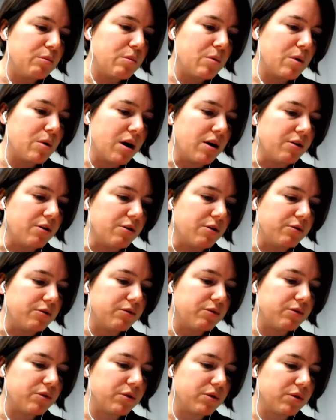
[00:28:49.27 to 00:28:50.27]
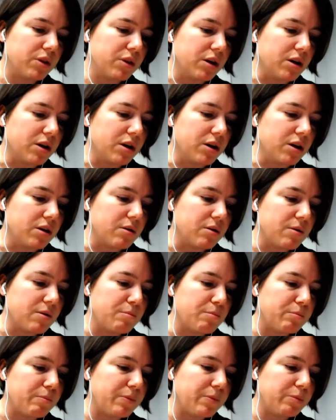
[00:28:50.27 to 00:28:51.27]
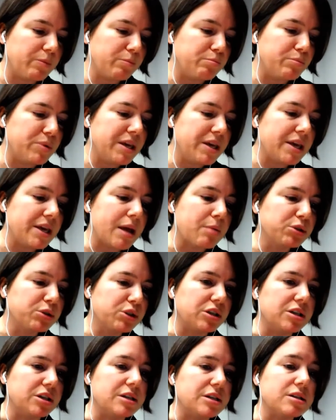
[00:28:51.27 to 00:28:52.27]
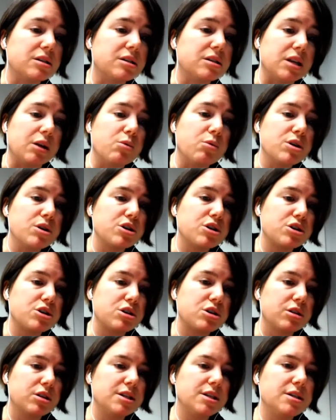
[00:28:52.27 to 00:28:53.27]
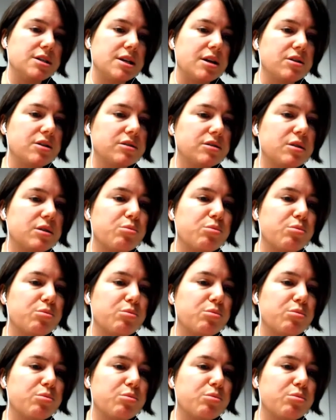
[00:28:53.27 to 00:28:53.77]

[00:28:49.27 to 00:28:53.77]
the being able to distinguish the details.